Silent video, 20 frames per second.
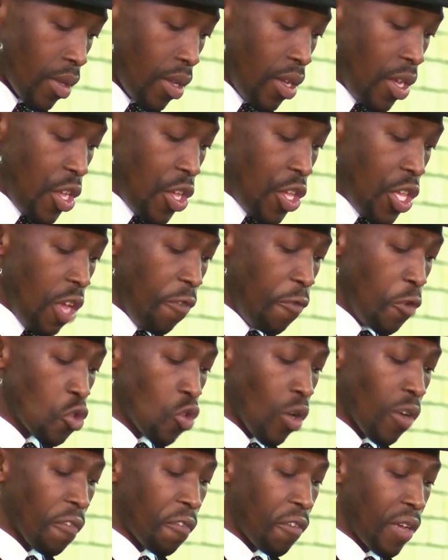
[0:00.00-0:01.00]
If you don't
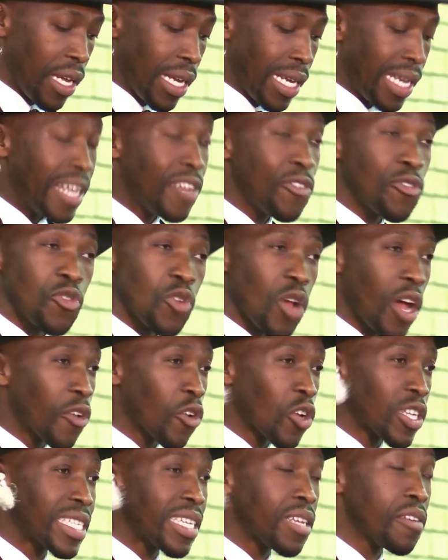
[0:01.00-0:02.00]
fail, you are not
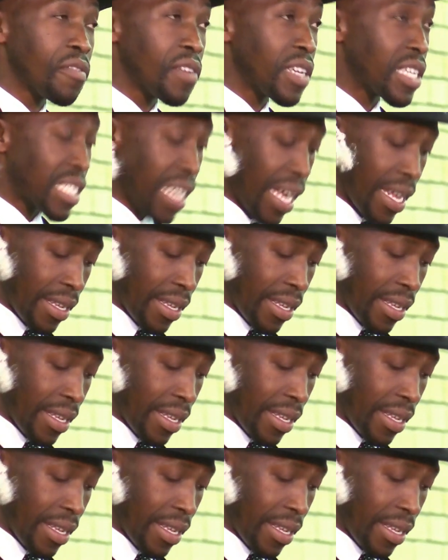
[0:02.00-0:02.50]
even trying.